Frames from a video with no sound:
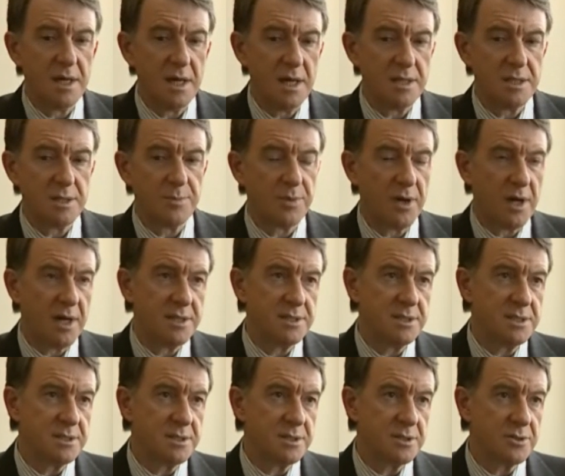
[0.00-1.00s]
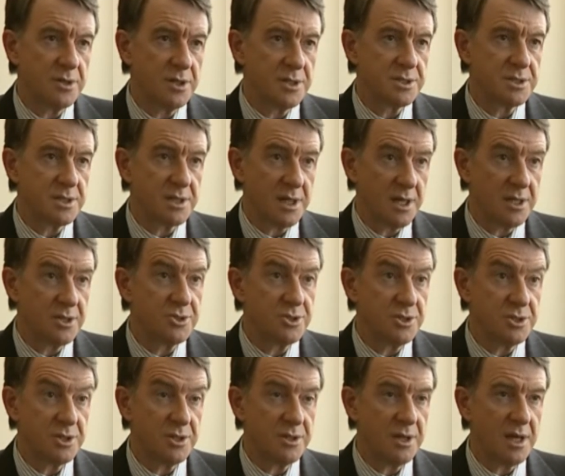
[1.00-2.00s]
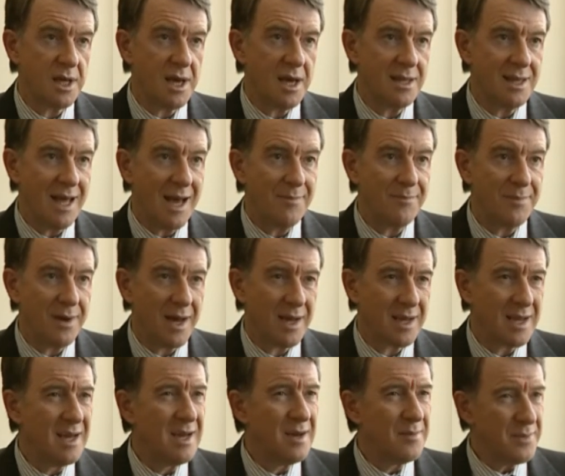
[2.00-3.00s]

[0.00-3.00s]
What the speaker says: enterprises across the country. So they get that back.